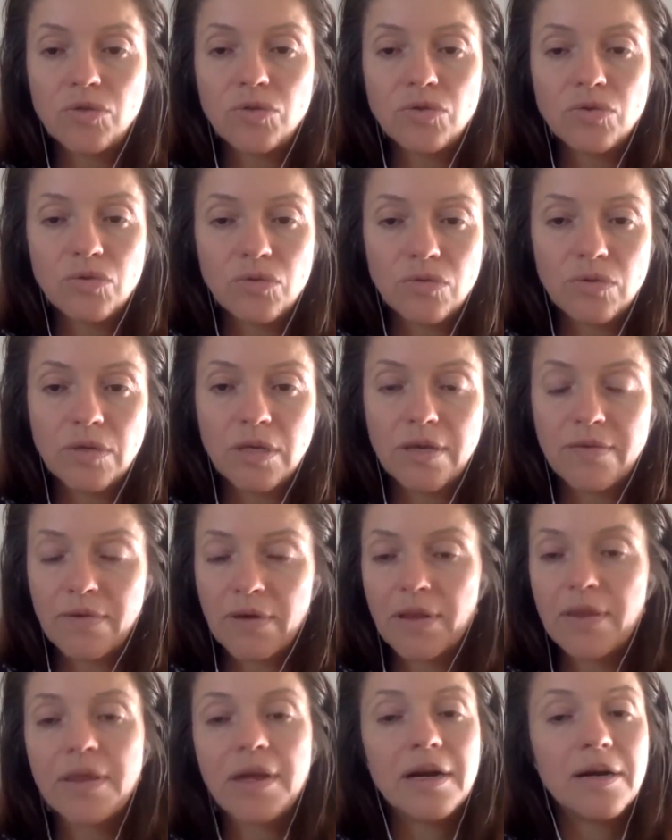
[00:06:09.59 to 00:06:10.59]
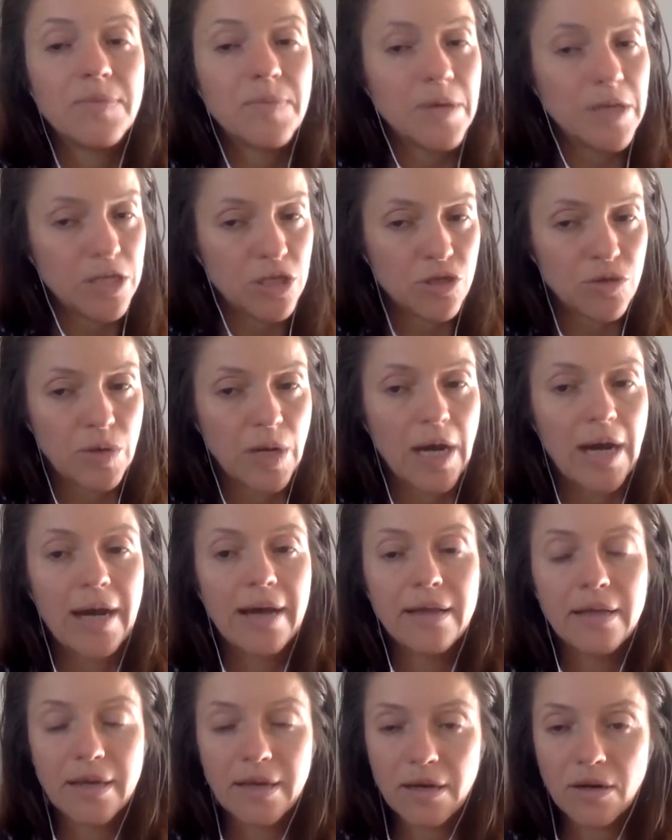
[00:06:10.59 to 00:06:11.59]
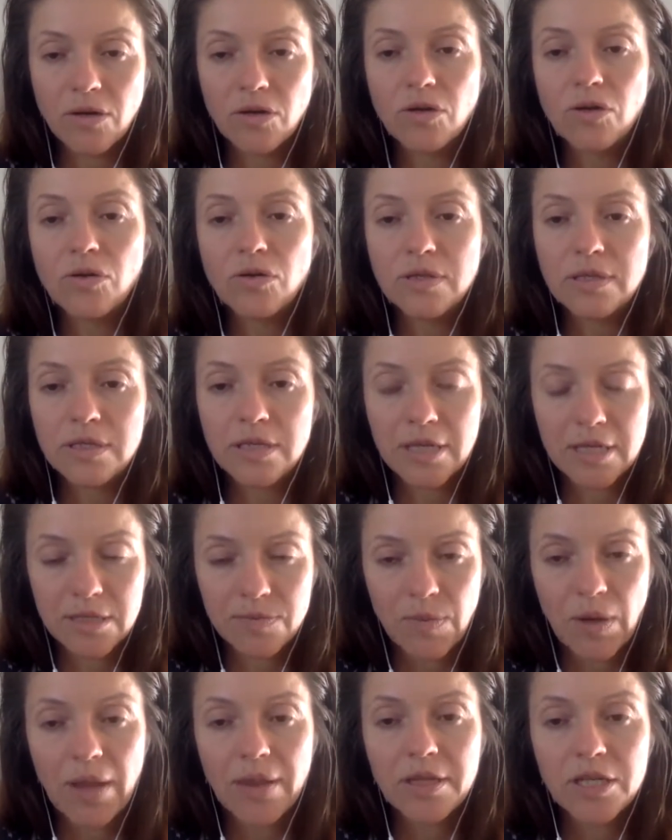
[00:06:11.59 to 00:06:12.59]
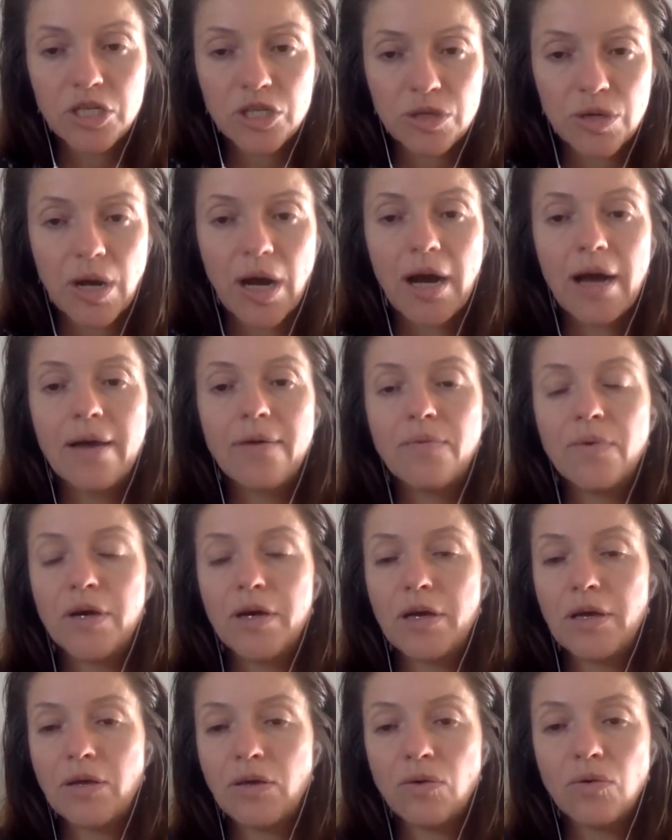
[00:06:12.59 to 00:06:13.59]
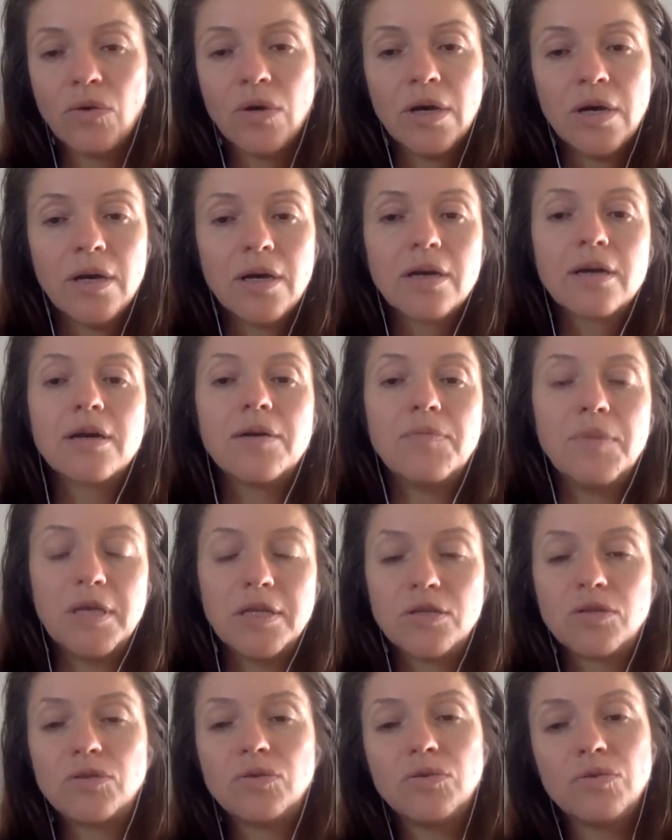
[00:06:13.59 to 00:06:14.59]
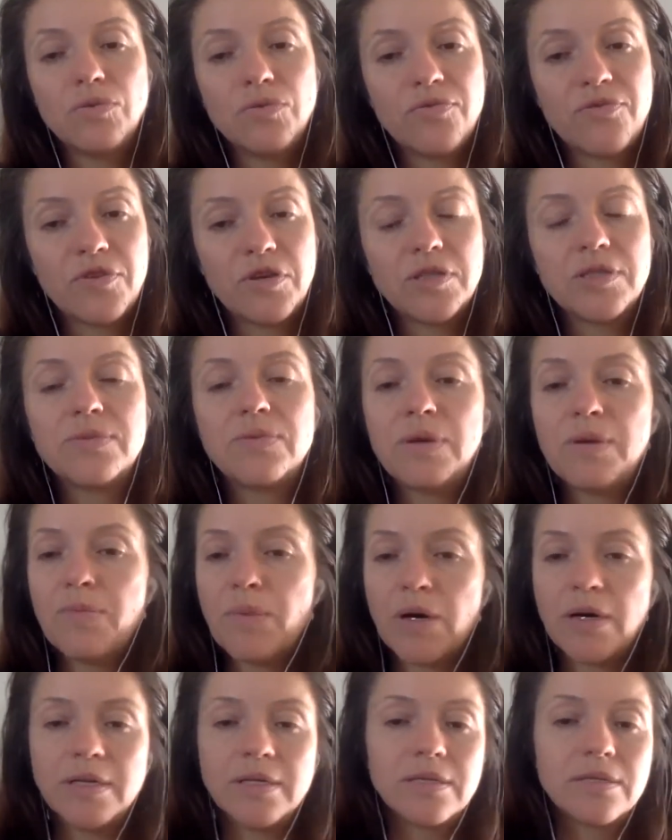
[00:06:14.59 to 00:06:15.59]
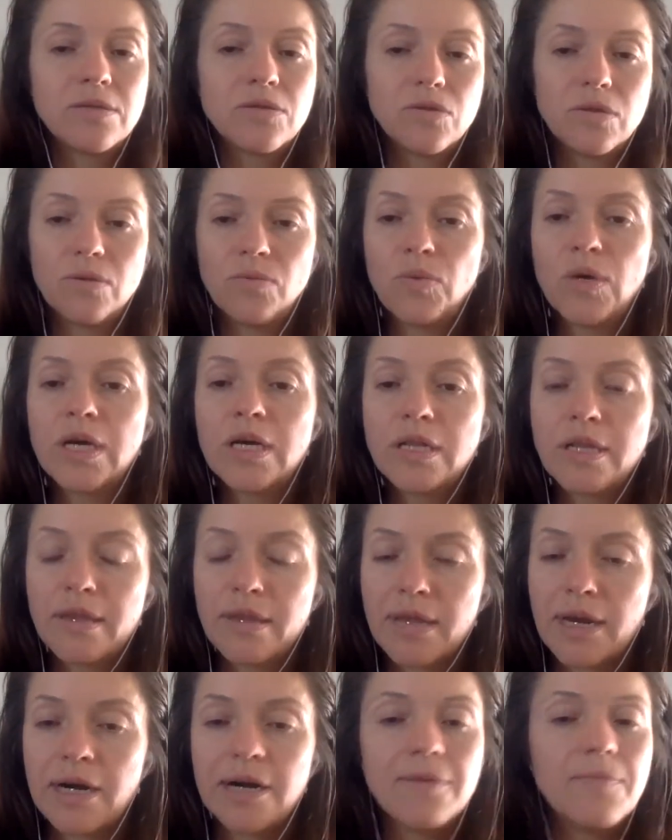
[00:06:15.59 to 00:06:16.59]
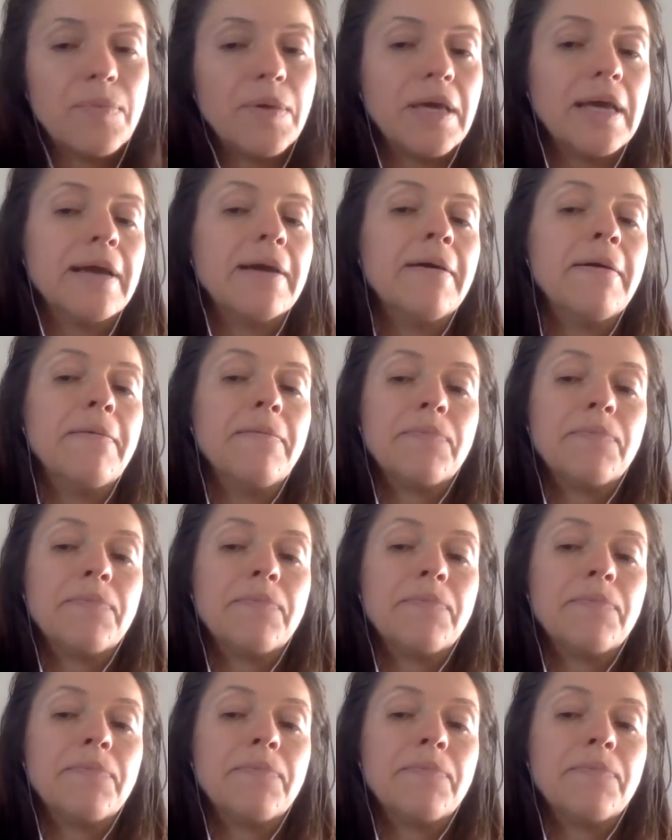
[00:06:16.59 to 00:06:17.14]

to give a therapy a try, like a good 6-month try where you commit to first 3 months to the weekly therapy,